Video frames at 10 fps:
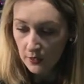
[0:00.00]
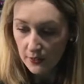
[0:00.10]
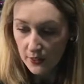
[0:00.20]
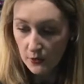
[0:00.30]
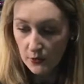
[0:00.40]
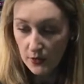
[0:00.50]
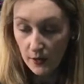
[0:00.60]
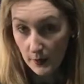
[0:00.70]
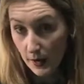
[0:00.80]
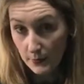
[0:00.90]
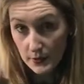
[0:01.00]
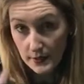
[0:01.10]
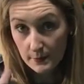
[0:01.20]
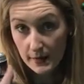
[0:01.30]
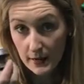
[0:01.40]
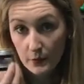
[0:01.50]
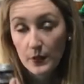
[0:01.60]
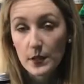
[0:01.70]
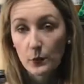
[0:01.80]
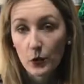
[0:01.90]
I'm using black for
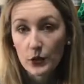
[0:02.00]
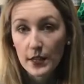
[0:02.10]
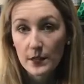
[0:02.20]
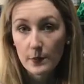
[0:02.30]
this project,